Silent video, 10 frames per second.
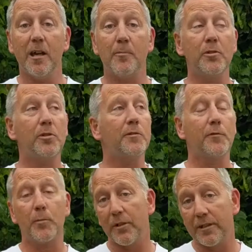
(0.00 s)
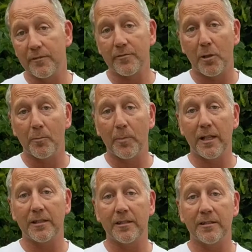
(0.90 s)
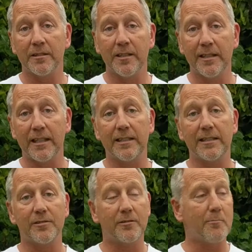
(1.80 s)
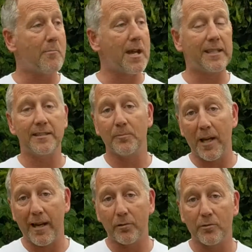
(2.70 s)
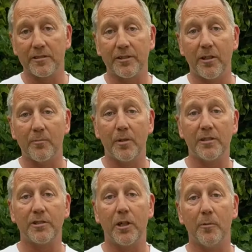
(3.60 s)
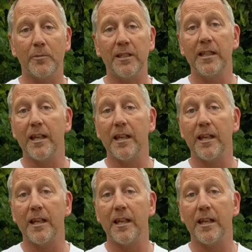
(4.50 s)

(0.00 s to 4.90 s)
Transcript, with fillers: A beautiful print of Tom Butler getting into an amazing barrel that's signed by Tom